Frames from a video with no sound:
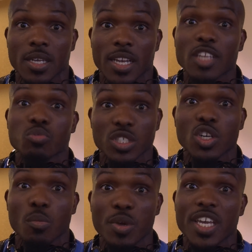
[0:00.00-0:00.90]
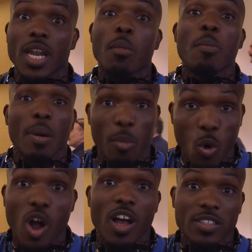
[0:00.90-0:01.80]
That's what it's going to be. And I'm going to
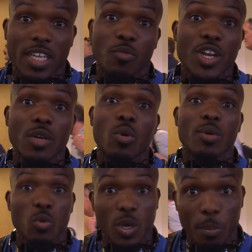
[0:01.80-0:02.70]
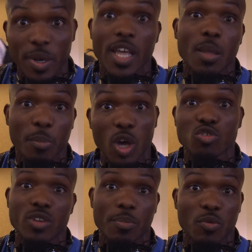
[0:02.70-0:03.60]
walk out that arena with, with another belt
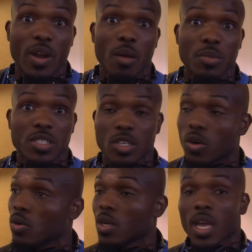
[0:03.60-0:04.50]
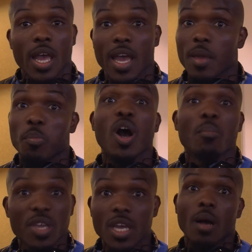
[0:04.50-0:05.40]
strapped around me. So, hey, pump
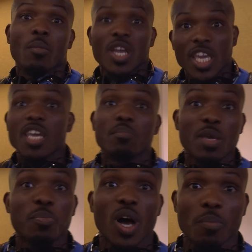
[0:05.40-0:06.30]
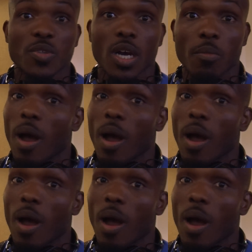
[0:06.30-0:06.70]
me up. Keep me pumped up.